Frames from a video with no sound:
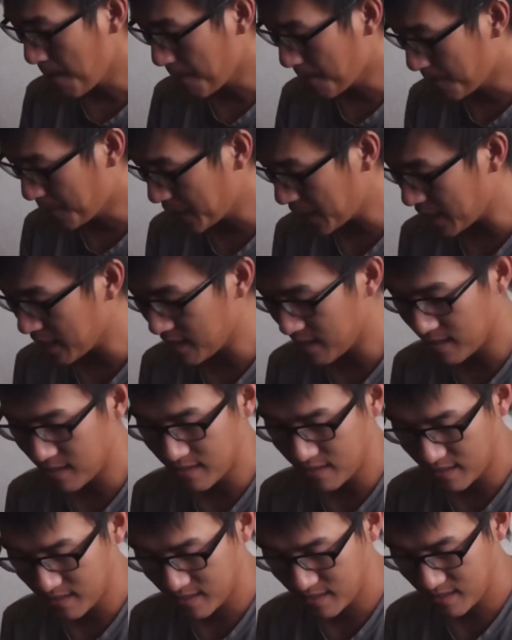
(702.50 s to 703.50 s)
but
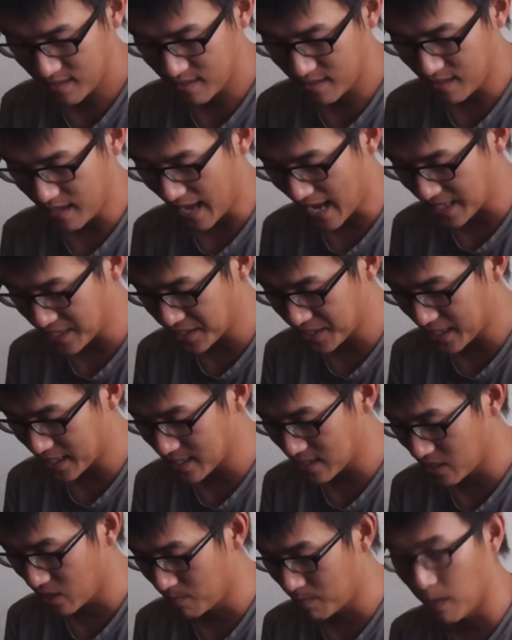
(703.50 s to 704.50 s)
as you guys
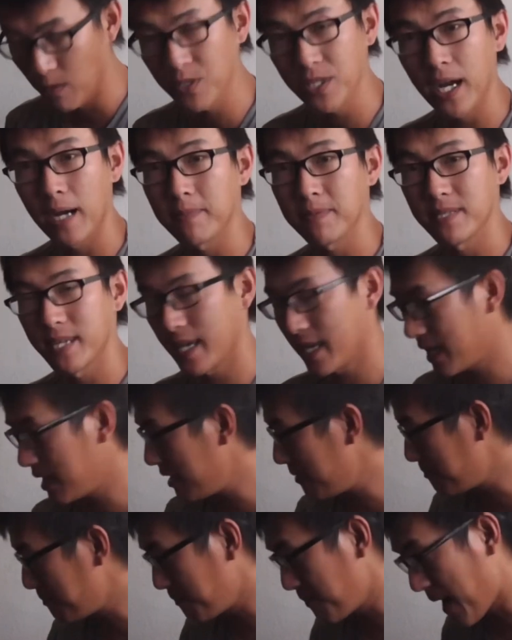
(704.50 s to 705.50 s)
know, bow shops, they
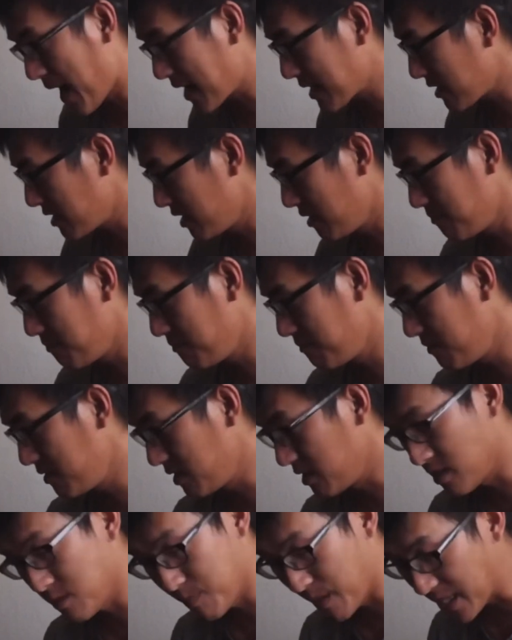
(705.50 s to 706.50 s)
get backed up,
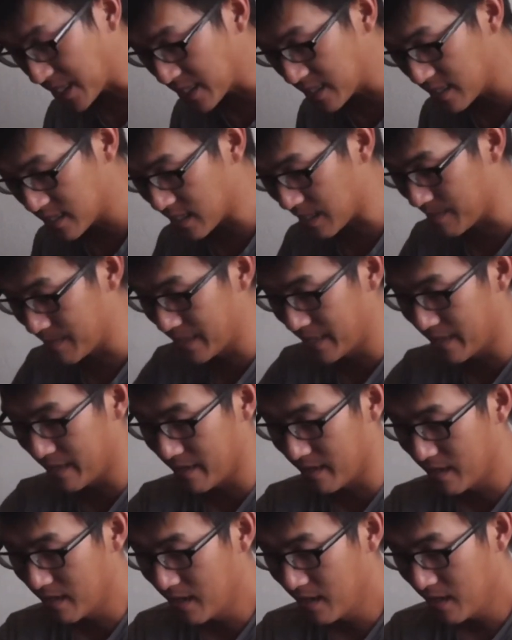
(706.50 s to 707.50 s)
especially this time of
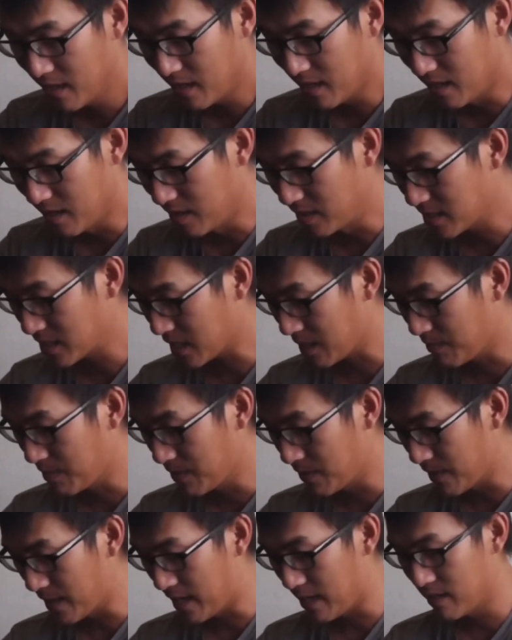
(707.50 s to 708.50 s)
year. It's coming
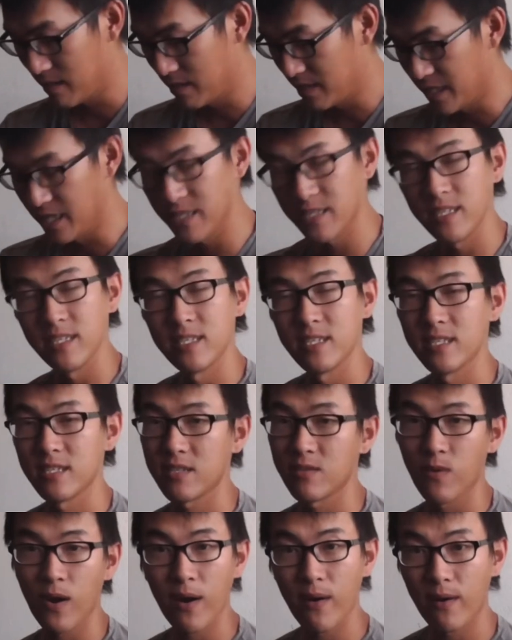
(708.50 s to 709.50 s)
around. Deer season is
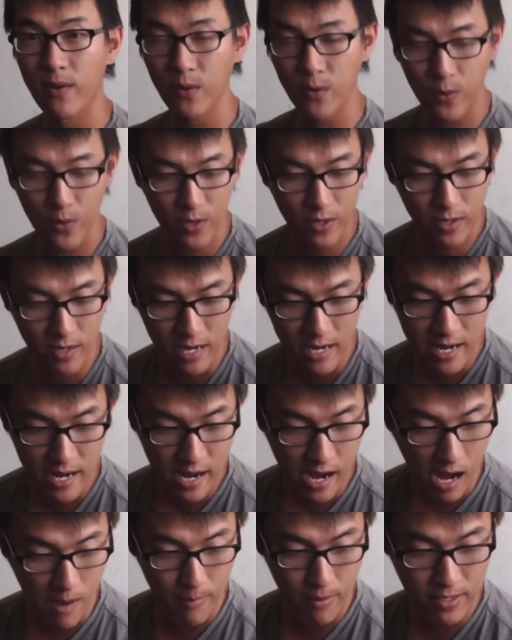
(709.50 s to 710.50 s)
just right around the corner.
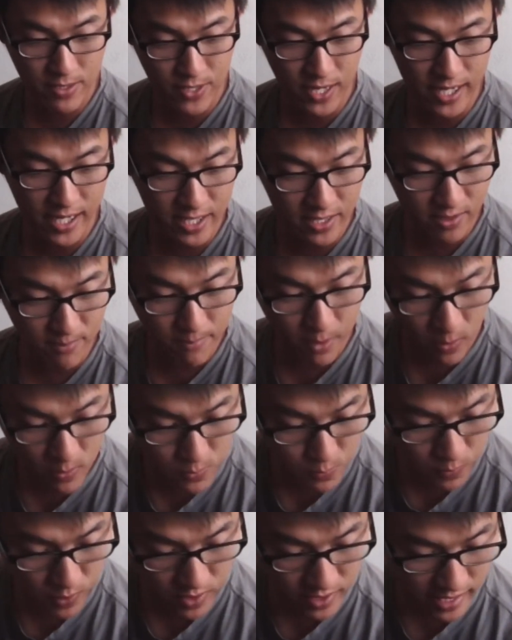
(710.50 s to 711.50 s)
Everybody's trying to get their bows
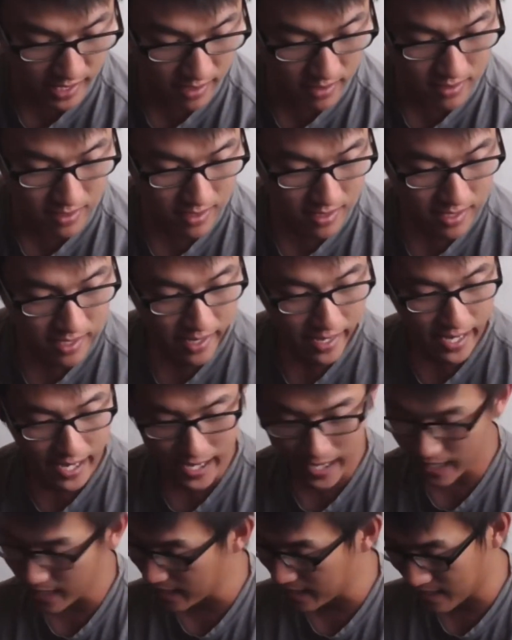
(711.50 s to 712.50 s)
worked out,
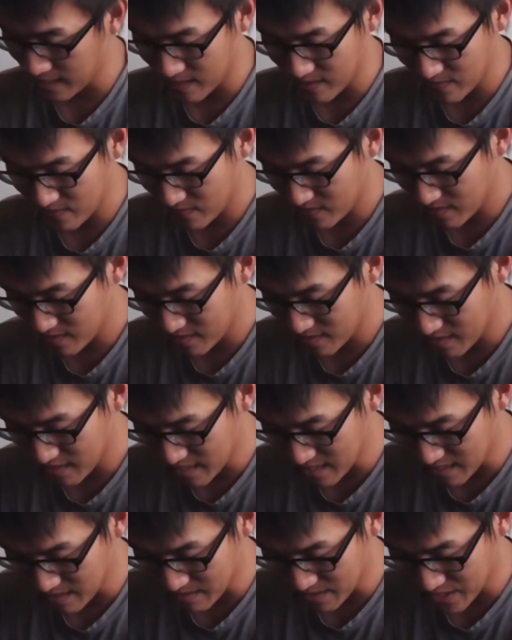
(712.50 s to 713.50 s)
and
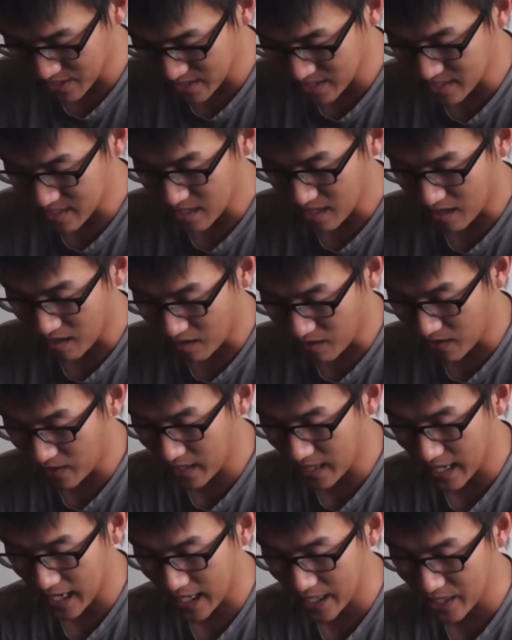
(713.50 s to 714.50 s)
just learning
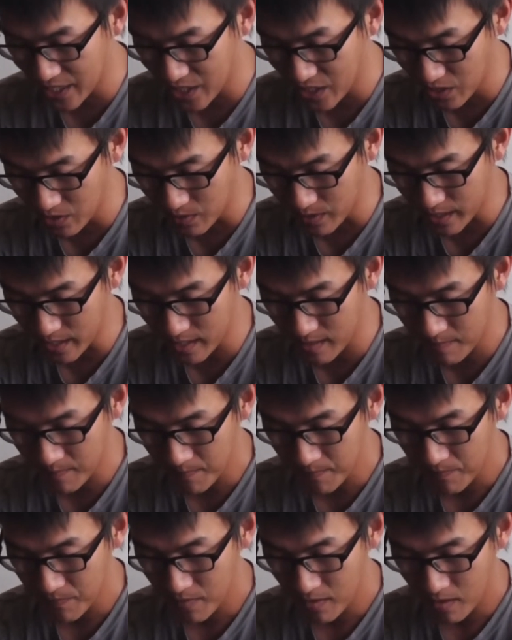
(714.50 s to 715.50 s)
how to do it
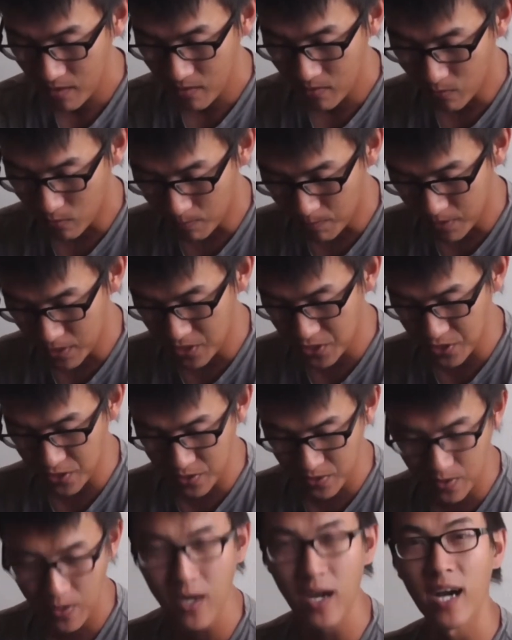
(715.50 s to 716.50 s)
will put
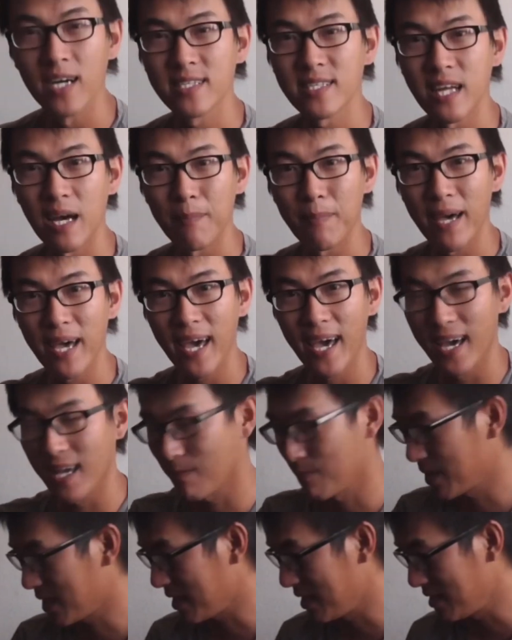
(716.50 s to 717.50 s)
you a step ahead,
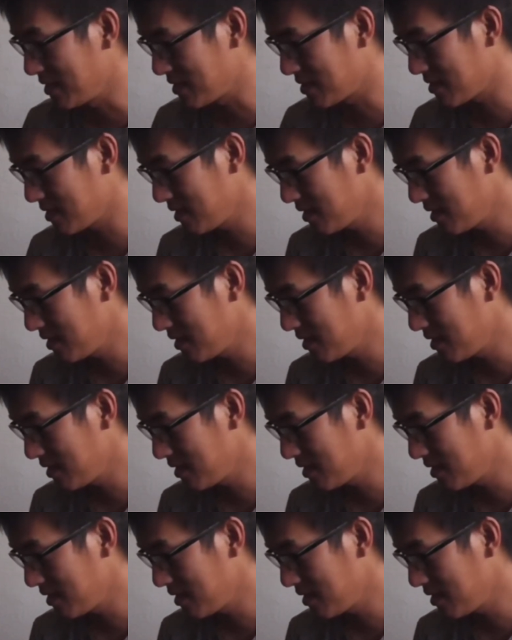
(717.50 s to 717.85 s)
because